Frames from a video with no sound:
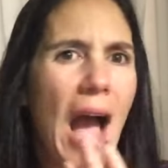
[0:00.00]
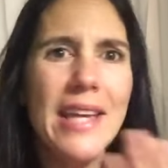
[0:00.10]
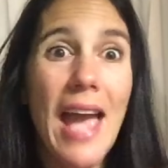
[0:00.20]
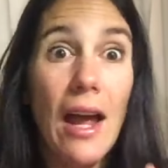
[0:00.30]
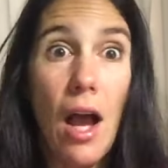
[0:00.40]

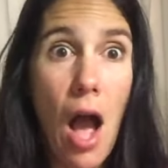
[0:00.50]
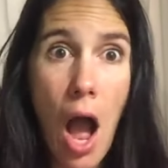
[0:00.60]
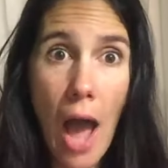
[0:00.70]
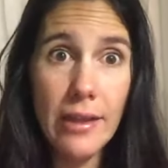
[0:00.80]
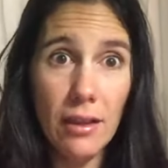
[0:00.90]
I get
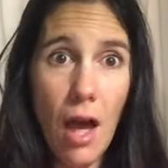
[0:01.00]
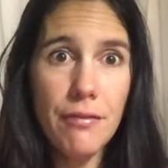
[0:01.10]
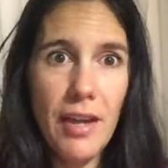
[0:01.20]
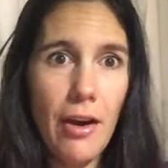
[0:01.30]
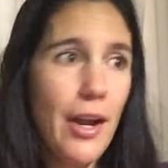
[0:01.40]
I
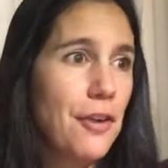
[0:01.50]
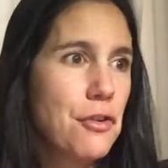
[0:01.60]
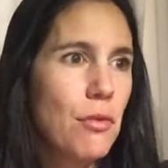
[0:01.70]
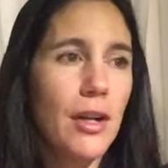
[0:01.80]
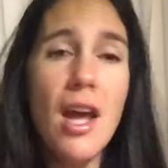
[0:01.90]
love Carrie
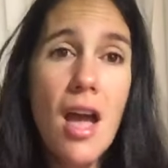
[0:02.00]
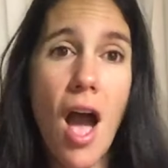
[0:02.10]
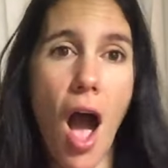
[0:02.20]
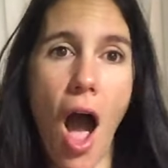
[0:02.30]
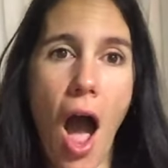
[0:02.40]
Underwood.
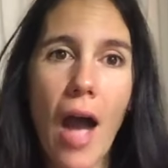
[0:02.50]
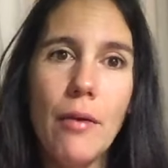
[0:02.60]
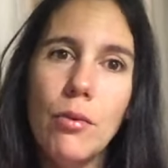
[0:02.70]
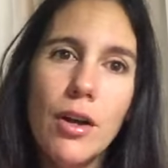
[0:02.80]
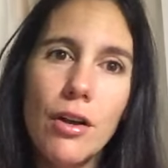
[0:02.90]

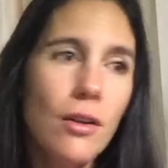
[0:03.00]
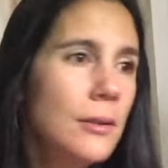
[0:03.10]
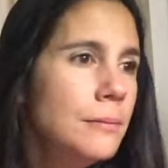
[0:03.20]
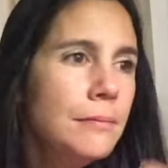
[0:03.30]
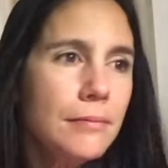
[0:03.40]
I
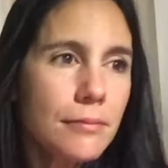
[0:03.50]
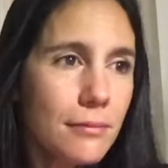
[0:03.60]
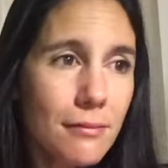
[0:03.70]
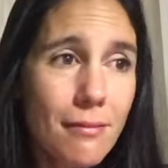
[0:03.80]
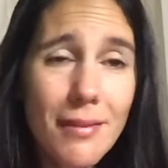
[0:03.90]
will
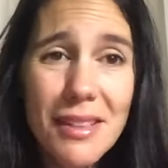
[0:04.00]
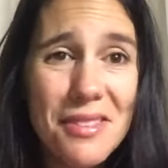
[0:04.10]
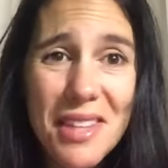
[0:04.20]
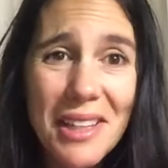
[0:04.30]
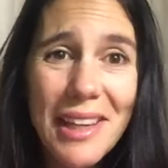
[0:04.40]

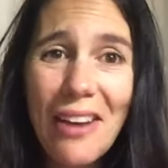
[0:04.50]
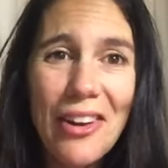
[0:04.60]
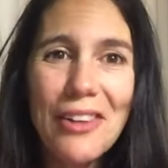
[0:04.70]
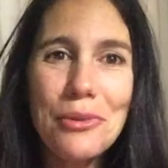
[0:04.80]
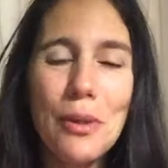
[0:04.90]
sing
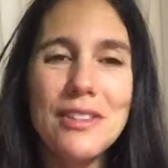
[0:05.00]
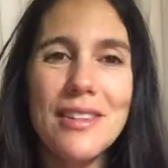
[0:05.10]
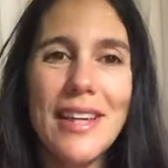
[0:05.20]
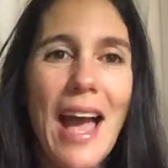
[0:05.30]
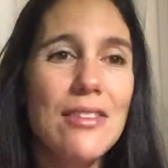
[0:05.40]
Carrie Underwood
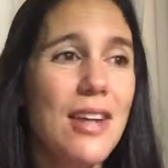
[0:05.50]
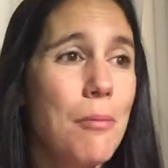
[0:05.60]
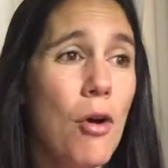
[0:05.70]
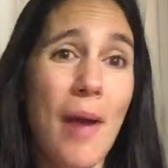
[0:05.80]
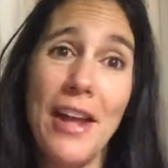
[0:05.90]
till the cows
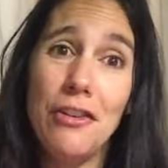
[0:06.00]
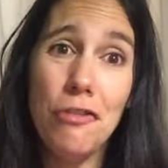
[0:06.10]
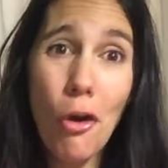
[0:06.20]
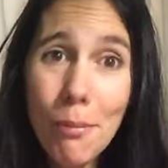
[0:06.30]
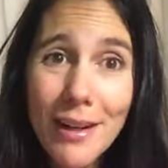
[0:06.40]
come home.
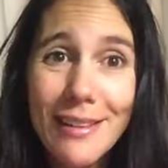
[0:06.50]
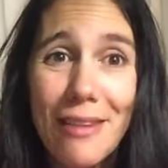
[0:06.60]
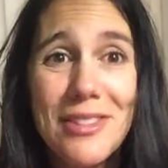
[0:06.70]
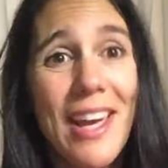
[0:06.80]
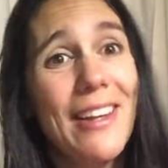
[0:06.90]
And nobody
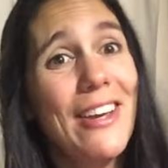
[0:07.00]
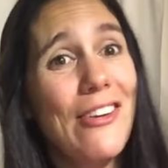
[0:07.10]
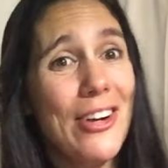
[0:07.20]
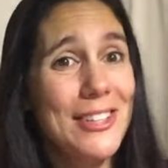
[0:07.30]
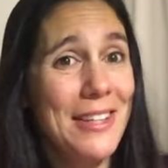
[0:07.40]
loves Kelly
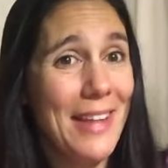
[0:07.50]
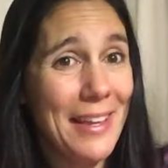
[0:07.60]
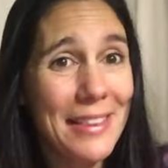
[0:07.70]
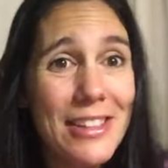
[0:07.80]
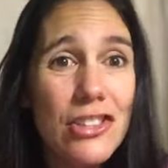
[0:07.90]
Clarkson
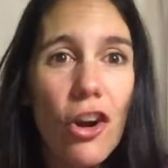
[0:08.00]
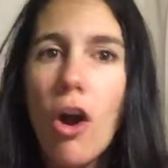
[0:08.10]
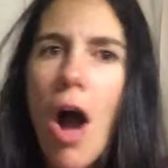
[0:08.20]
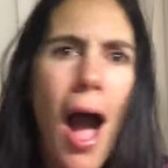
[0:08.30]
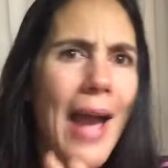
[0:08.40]
like this
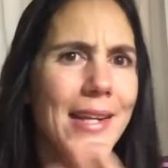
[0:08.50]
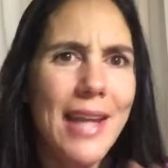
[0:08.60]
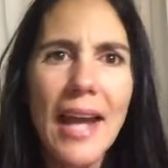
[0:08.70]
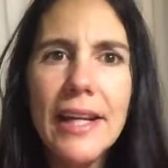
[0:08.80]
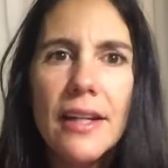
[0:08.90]
girl. I
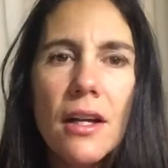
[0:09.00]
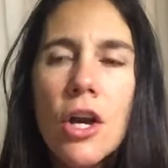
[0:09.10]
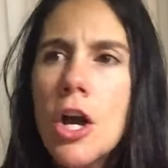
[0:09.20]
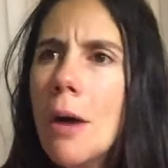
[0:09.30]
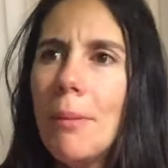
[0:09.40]
get it.
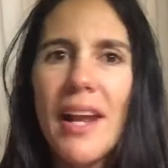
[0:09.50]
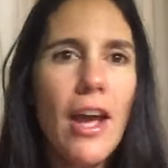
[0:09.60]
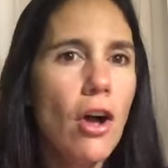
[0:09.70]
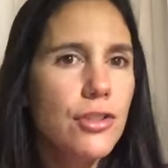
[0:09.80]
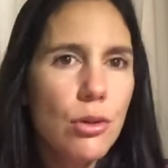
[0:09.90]
But
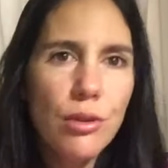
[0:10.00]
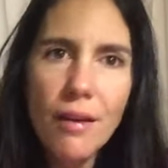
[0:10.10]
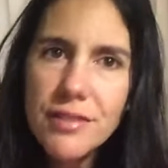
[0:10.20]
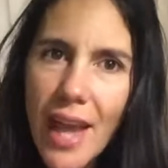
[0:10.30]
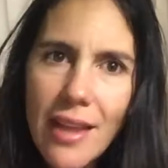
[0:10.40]
I also
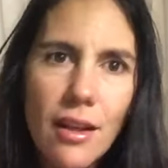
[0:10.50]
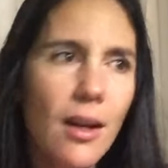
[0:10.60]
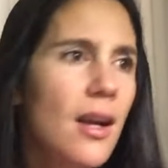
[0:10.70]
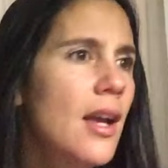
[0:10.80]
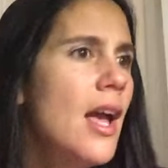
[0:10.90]
love
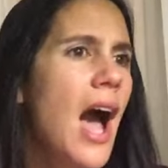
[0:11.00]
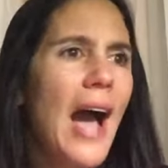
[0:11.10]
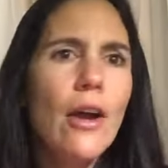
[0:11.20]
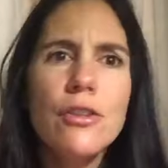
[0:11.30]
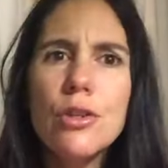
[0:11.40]
Taylor.
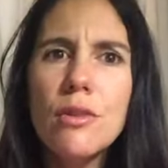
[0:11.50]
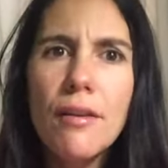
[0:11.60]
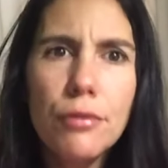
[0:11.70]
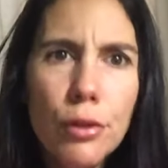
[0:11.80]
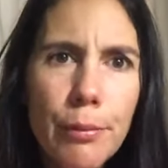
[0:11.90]
I also
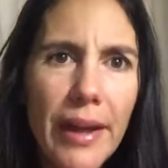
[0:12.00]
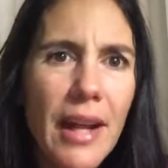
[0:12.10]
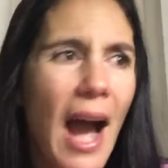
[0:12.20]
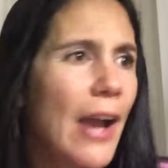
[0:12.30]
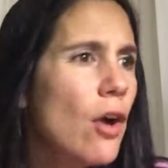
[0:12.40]
love
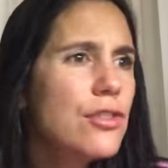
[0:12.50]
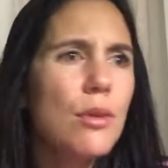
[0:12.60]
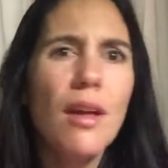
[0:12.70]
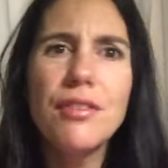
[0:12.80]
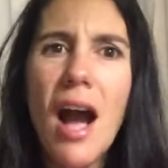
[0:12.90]
Ruben. I
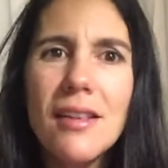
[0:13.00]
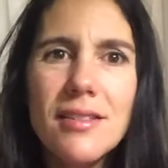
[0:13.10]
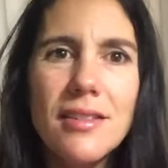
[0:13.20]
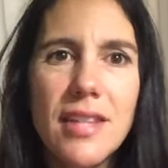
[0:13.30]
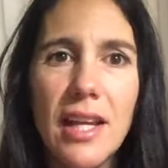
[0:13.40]
also love
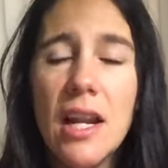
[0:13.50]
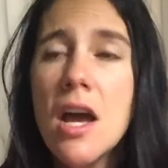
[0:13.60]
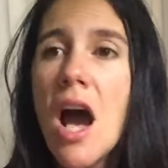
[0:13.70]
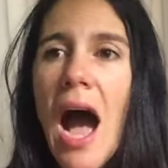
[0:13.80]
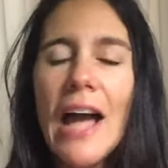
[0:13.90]
Constantine.
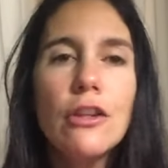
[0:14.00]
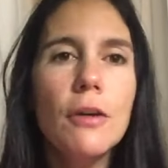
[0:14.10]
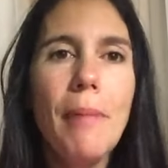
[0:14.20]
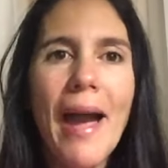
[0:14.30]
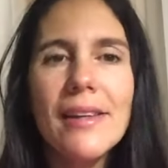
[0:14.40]
I
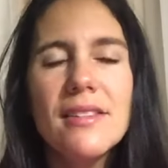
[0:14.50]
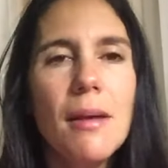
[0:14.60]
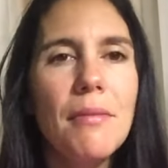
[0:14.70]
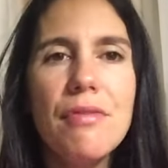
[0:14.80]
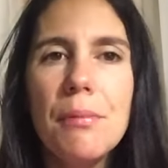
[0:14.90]
look back at
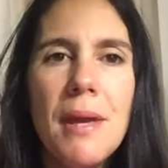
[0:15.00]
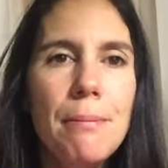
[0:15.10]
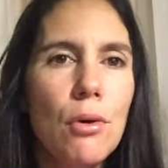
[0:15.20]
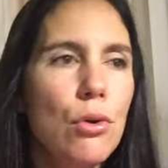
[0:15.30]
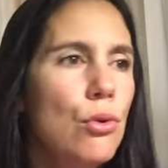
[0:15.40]
some of the
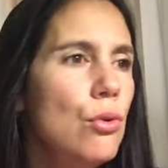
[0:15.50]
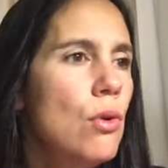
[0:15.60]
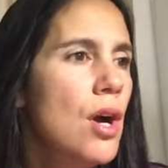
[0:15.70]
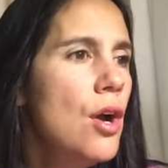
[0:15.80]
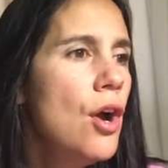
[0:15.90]
people
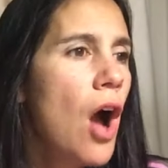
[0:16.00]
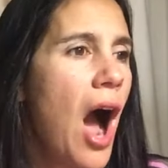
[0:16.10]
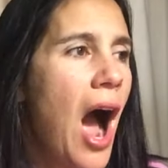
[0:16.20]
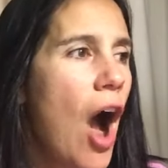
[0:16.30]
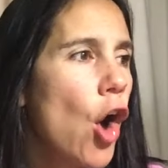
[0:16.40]
who
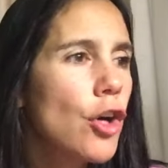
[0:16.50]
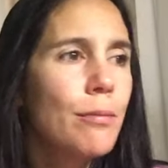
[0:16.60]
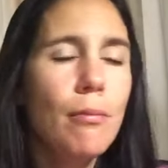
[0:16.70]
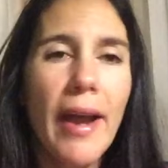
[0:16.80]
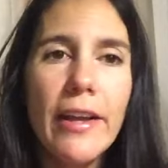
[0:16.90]
are
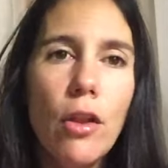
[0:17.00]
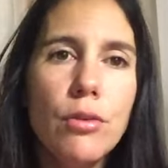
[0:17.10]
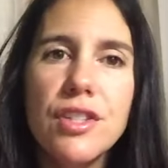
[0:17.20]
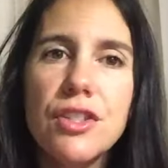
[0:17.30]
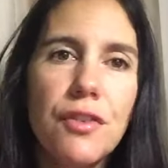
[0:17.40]
my
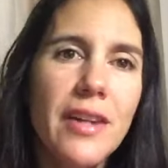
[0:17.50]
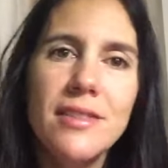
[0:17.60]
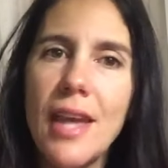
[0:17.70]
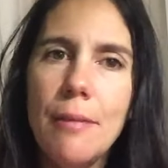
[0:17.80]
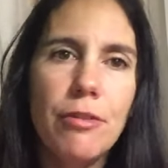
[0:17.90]
closest
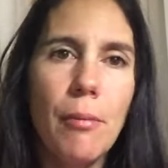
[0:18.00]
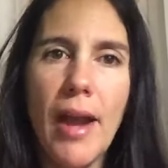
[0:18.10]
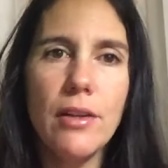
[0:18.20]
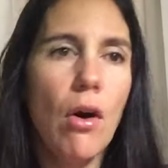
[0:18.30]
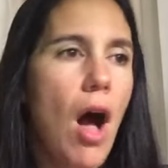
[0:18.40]
friends came from
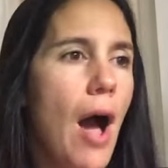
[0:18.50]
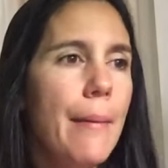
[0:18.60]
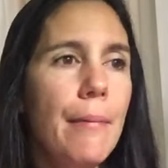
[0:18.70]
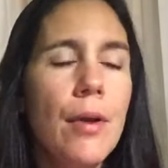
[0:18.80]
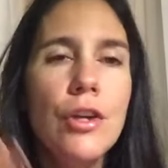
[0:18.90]
Idol.
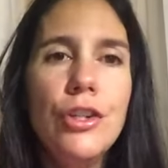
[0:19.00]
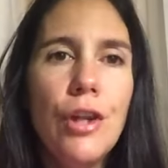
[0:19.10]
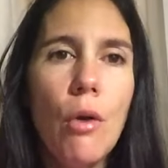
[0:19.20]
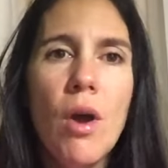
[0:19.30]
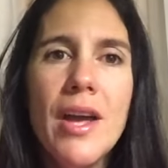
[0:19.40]
I, you
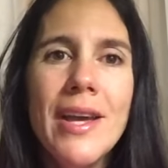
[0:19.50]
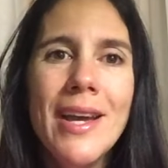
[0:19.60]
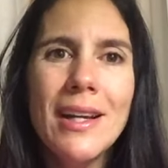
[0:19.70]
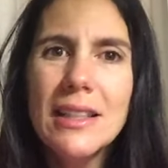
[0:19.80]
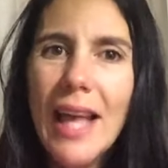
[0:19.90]
know,
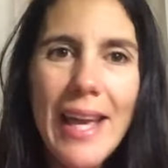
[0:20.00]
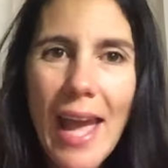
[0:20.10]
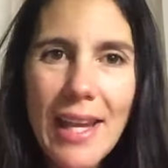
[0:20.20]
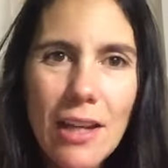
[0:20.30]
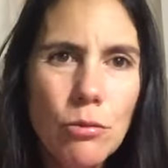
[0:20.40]
Clay
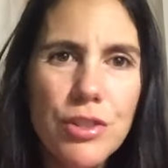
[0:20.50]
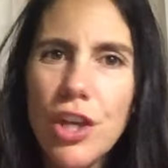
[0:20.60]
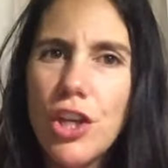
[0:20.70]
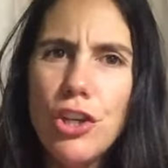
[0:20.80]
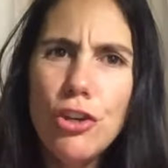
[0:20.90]
Aiken was
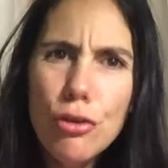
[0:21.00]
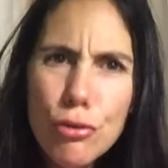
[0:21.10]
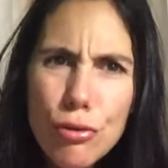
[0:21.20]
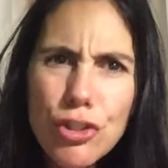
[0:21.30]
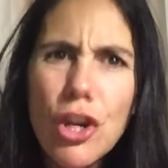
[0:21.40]
a
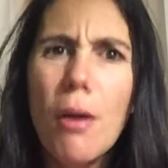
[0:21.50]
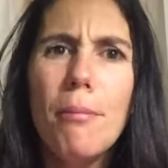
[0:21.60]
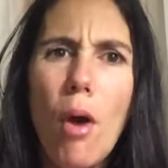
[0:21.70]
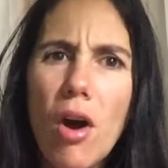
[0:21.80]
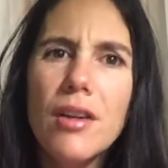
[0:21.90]
huge
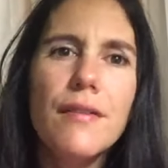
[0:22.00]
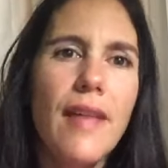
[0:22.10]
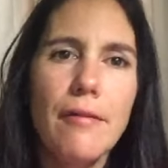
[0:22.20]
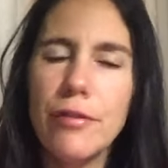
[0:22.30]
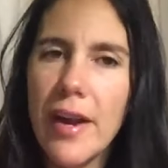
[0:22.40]
part of
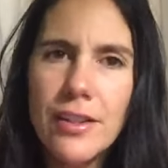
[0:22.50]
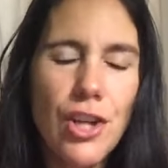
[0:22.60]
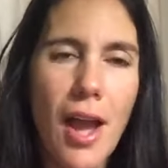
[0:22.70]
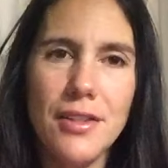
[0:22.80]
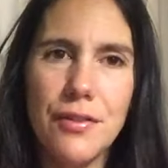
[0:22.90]
that
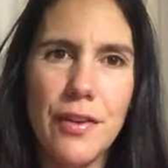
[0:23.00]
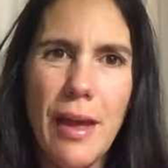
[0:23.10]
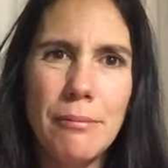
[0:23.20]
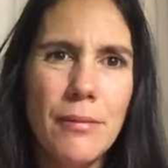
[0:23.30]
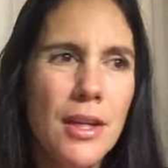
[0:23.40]
franchise for
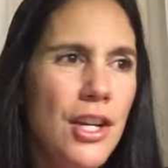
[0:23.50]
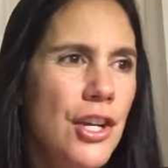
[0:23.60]
them.